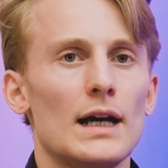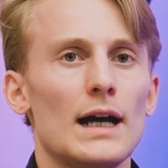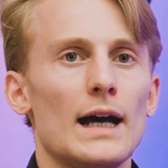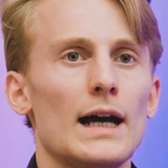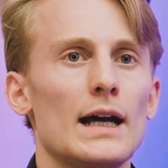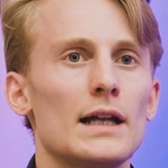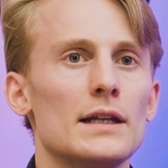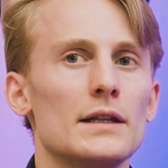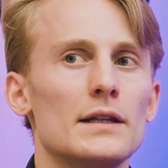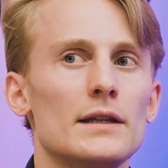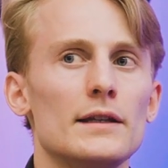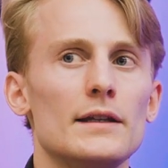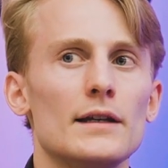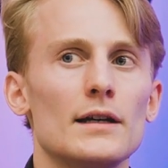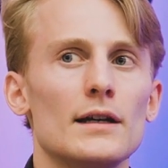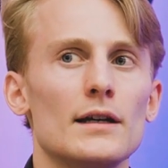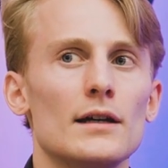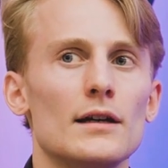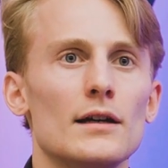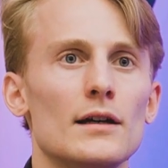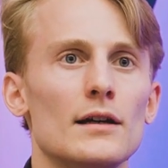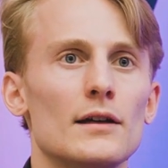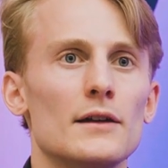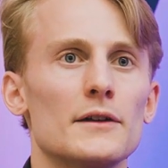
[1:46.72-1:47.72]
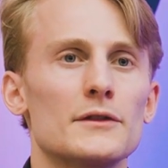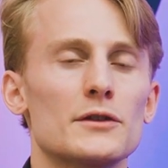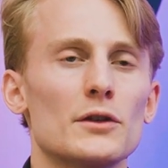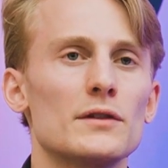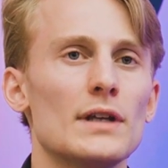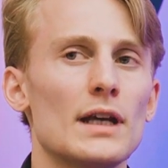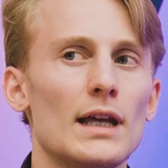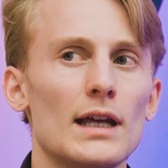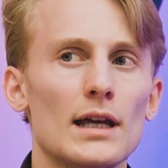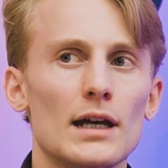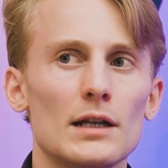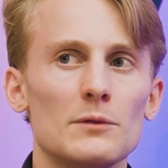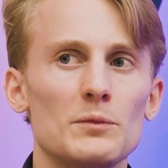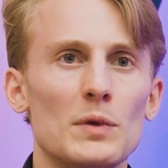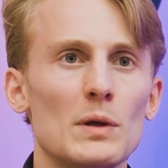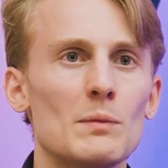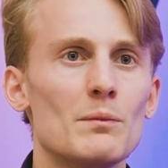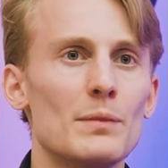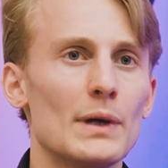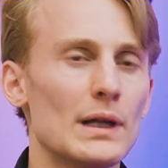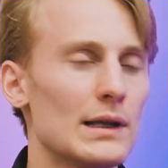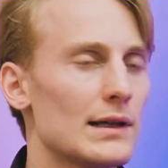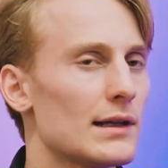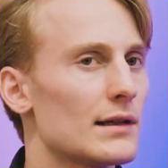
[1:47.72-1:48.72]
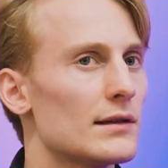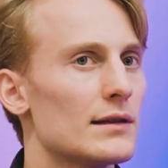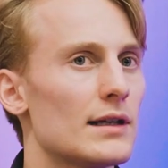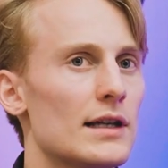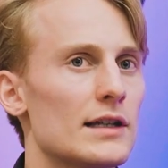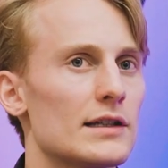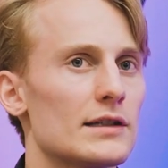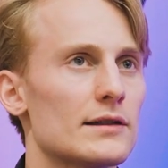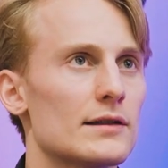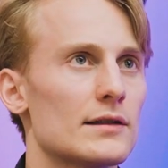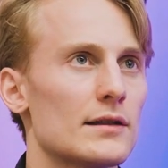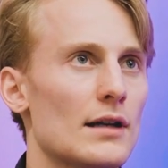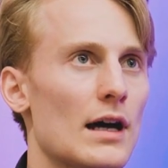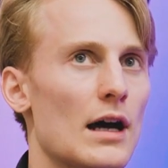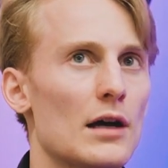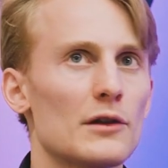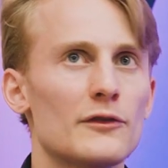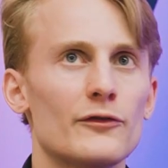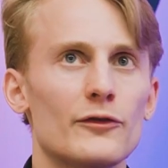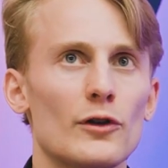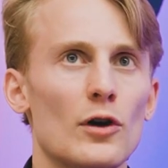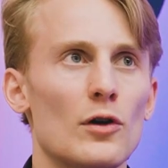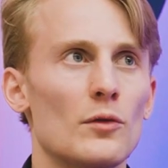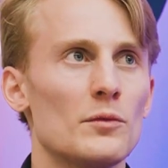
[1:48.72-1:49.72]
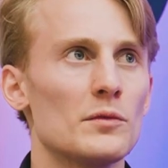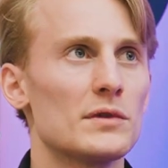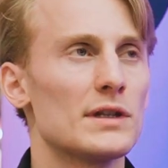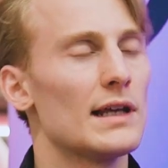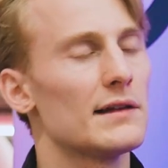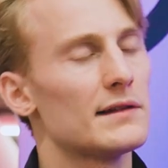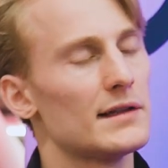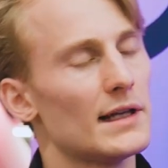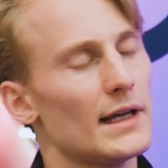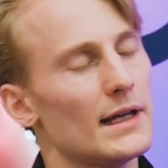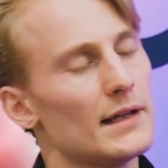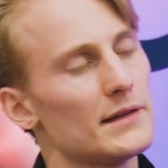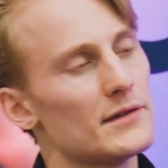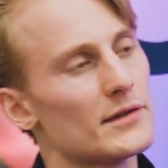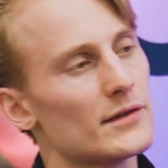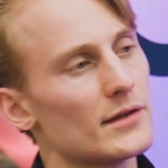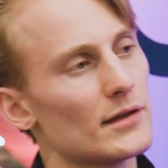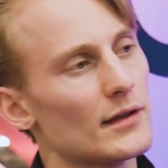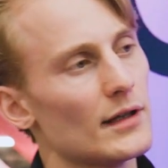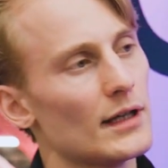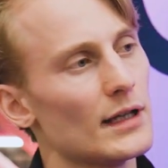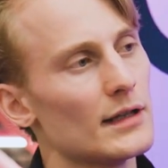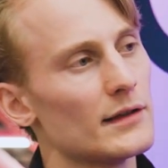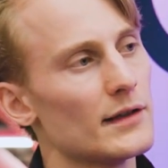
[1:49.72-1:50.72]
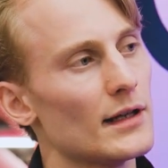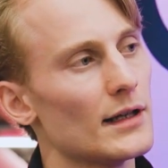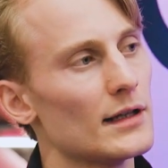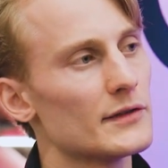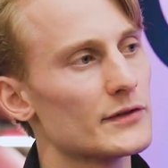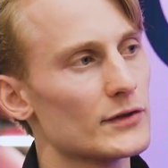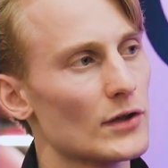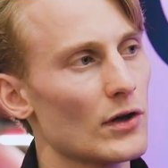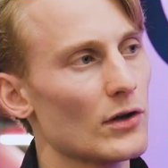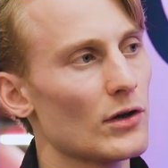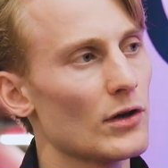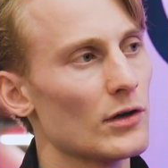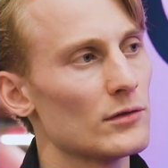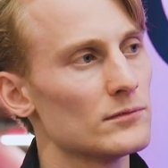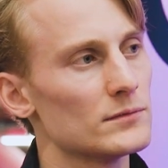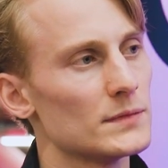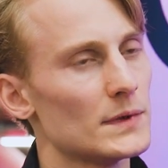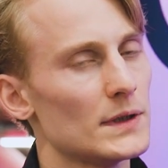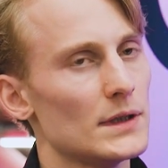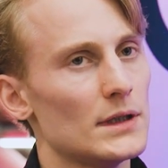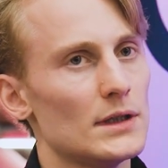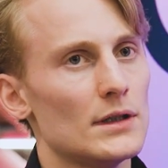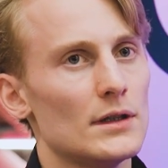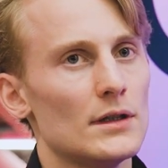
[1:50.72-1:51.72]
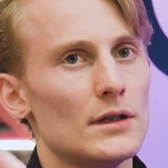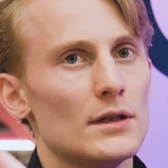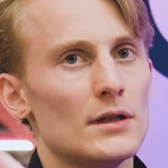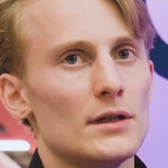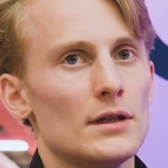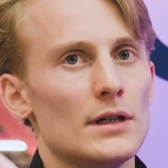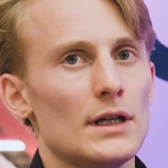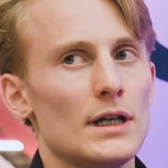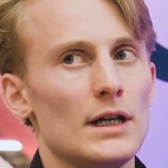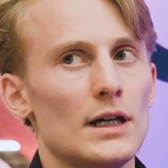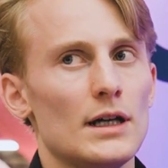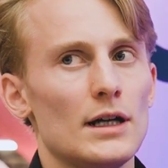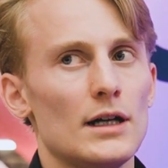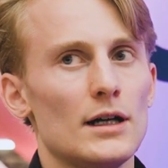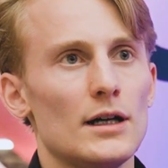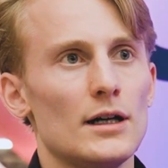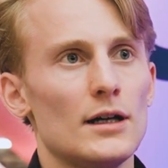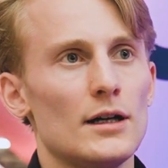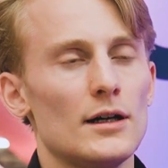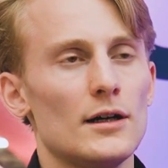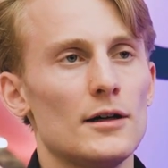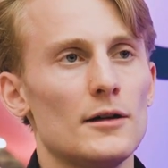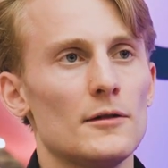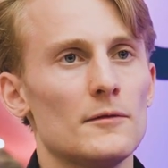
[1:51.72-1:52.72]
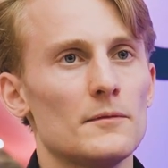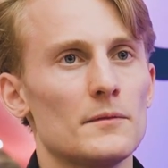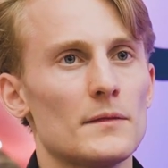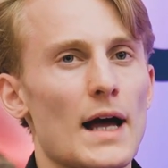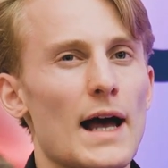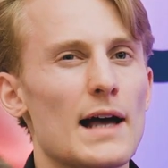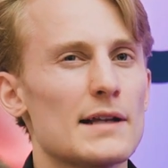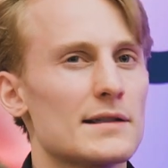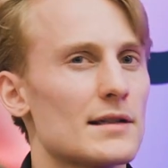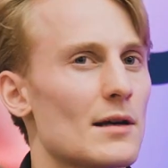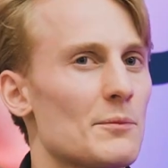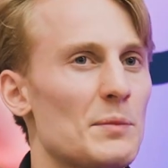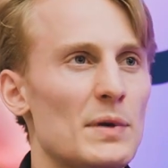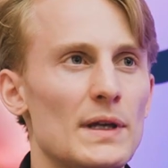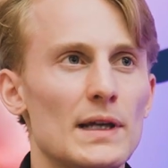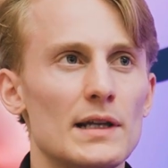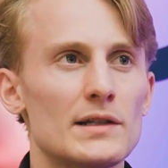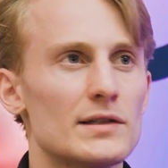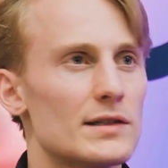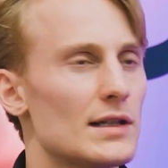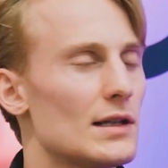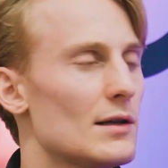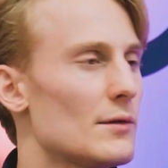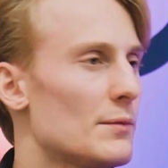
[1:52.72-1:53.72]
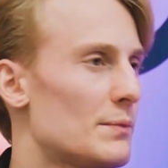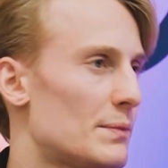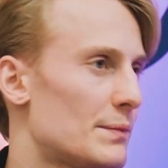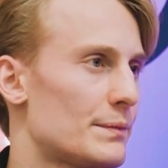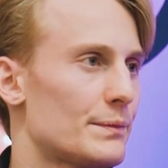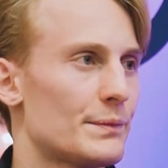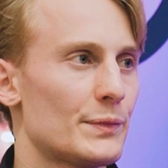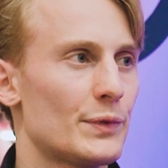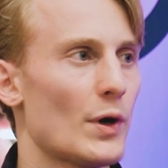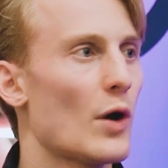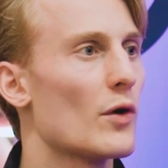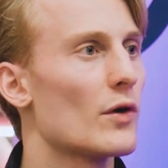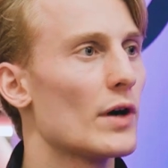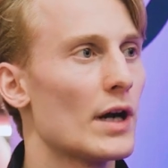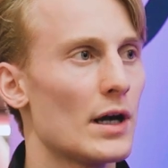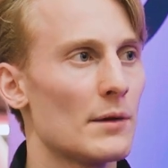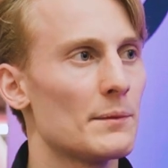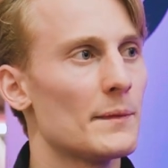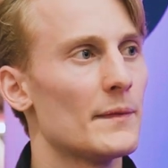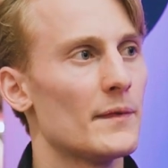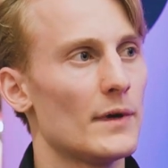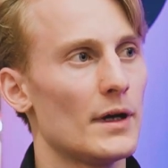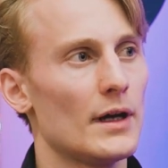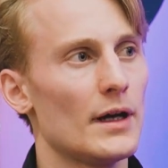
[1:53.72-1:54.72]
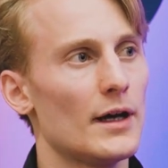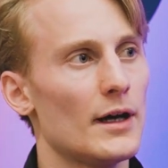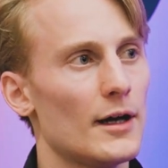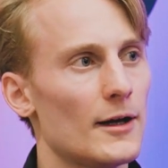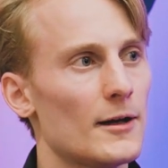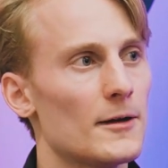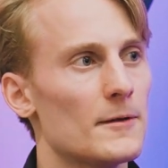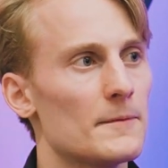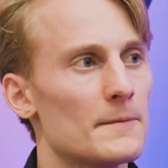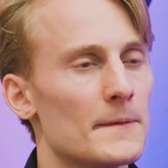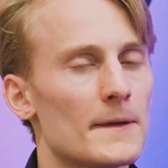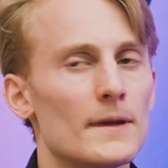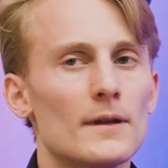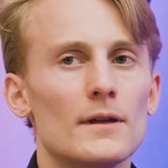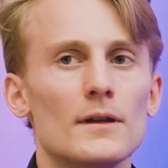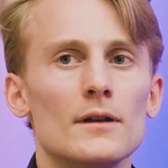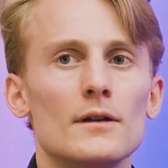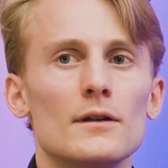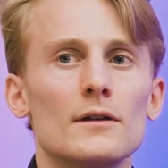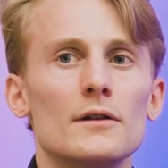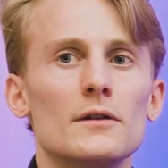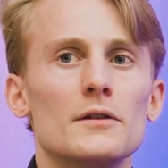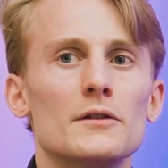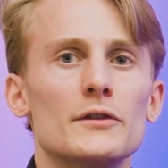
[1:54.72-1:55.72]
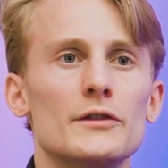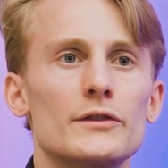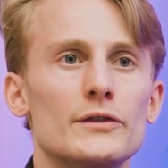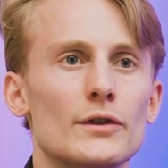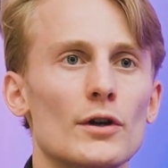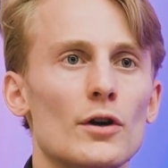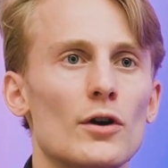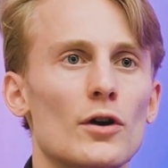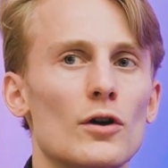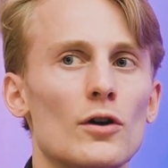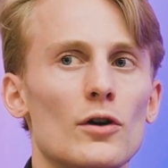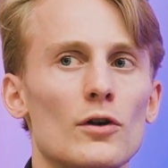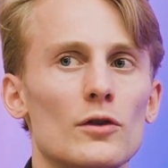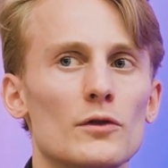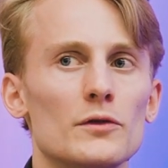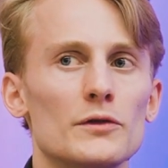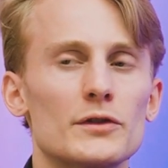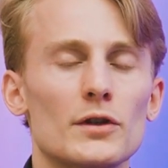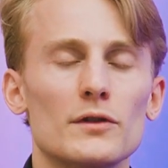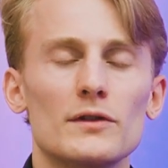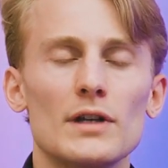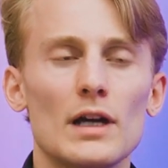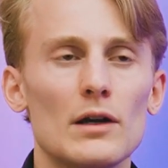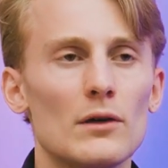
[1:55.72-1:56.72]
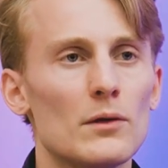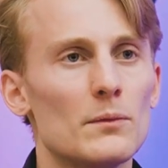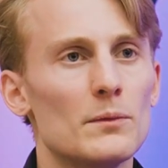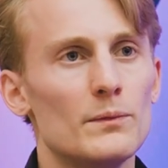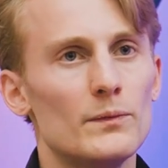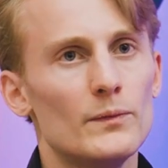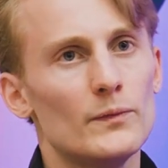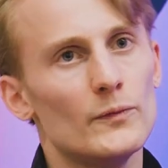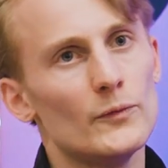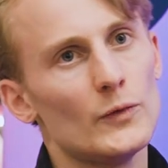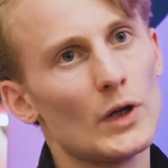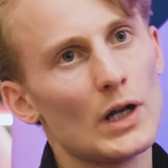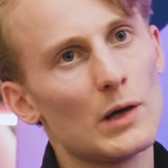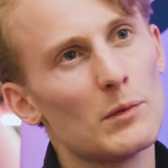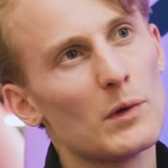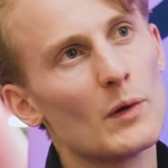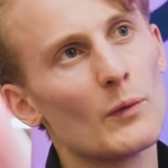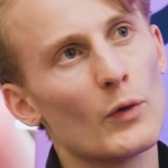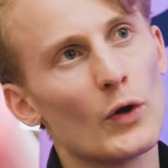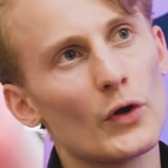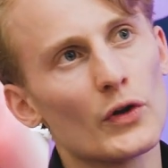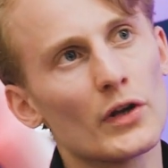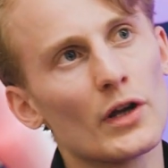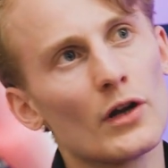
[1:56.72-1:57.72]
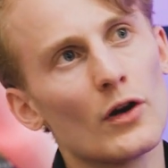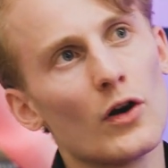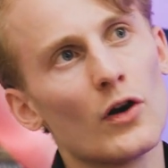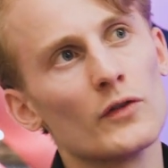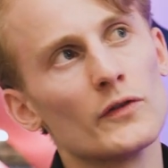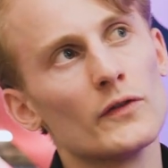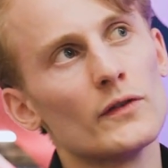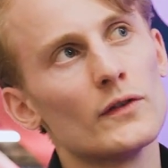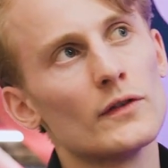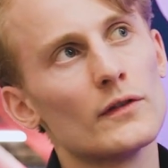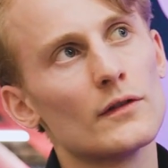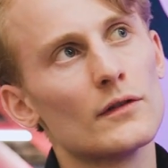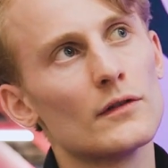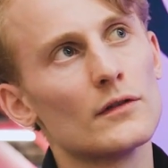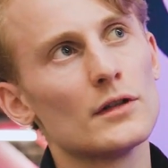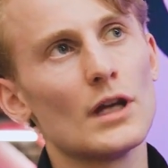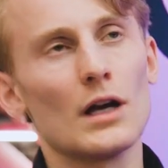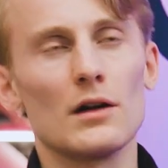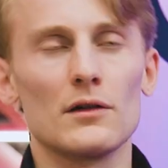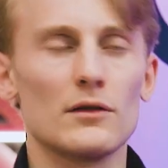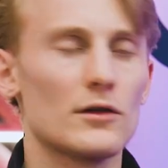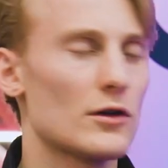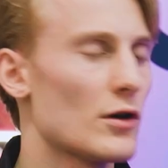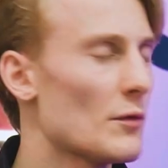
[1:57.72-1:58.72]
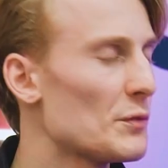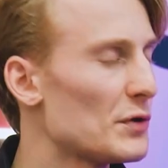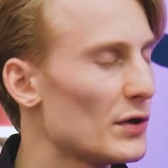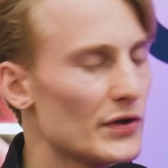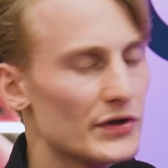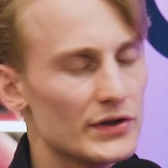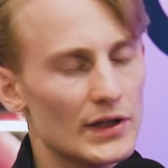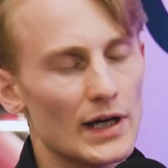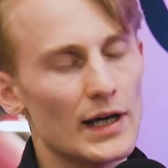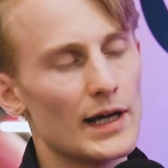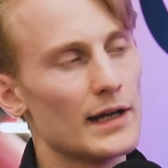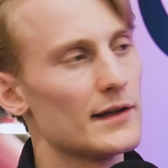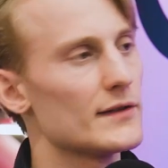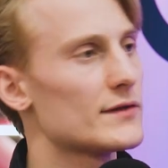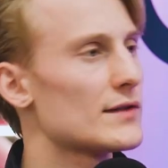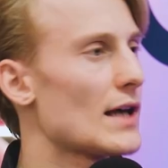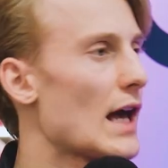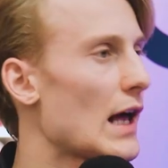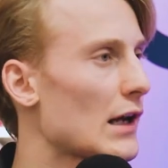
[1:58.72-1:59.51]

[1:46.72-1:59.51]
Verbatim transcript: And uh, so they had been building this out from KTH in, in Stockholm uh, as a PhD program. Uh, so so they're really been working on yeah computer science,